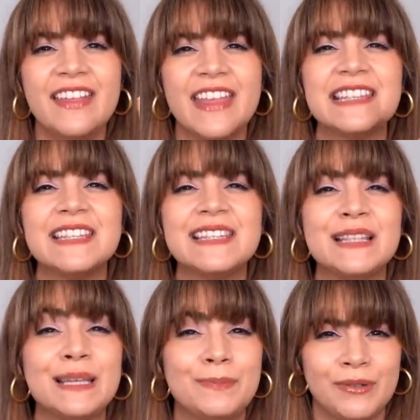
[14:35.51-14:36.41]
that
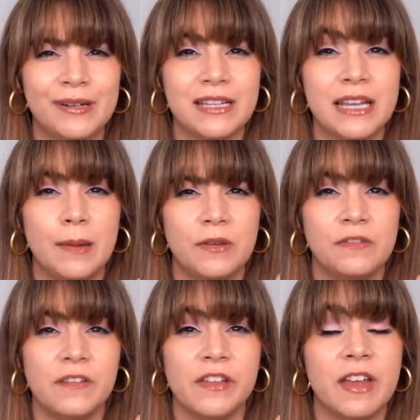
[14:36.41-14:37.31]
slippery type
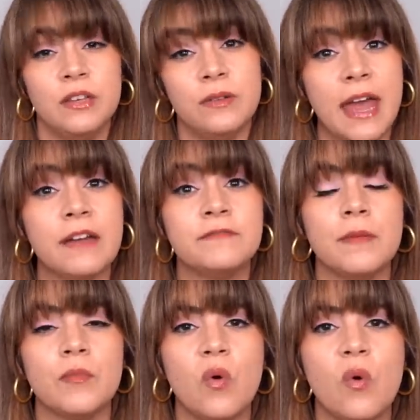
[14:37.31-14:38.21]
of feel that you get
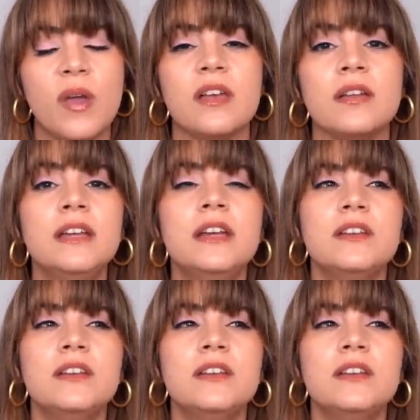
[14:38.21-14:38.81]
from oil.